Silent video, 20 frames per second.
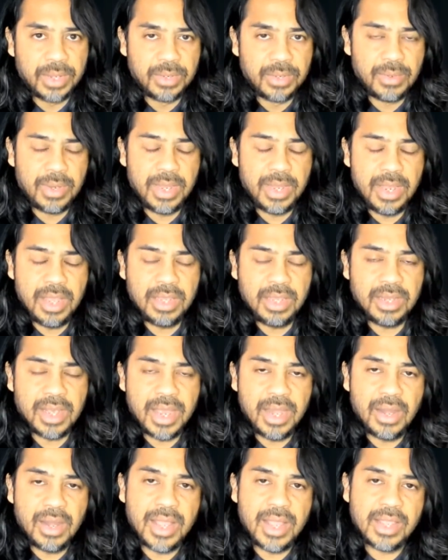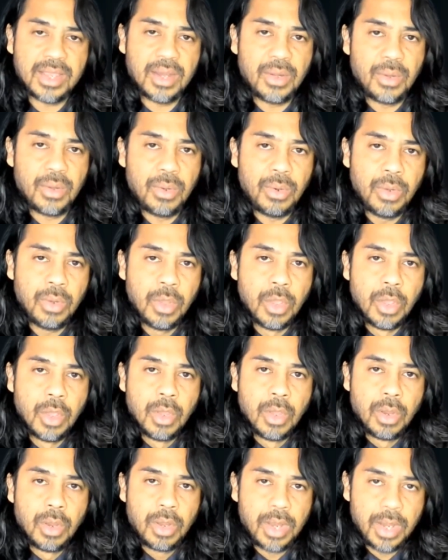So the Yashan general,
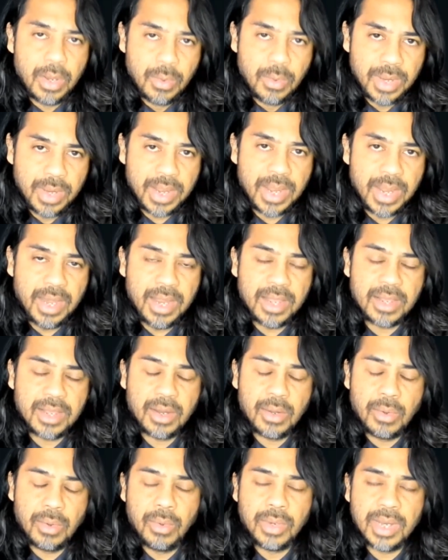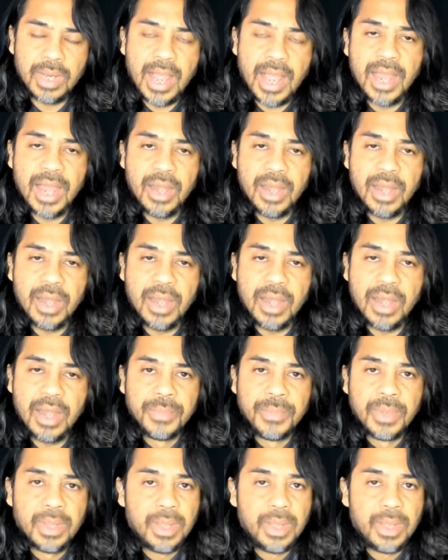while loaning at the general, the alloy.